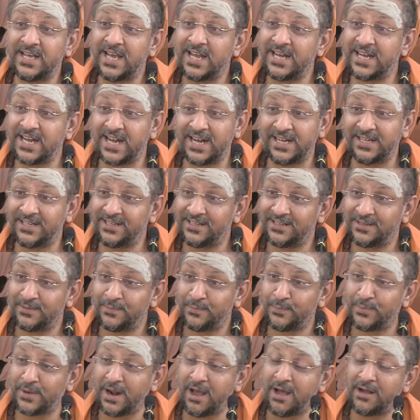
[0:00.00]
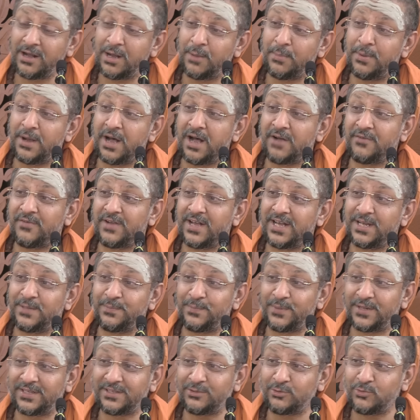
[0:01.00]
and end, pragabhava and
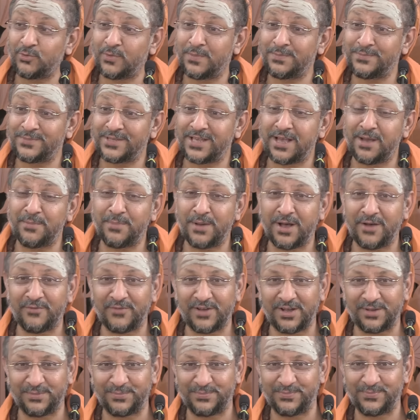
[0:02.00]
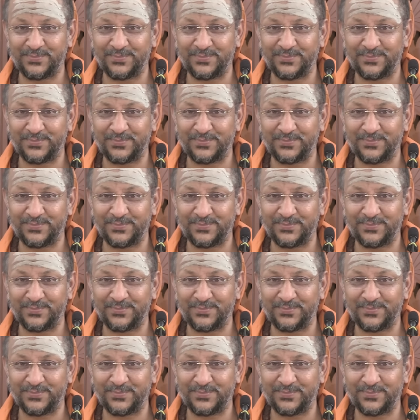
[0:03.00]
pratvamsabhava.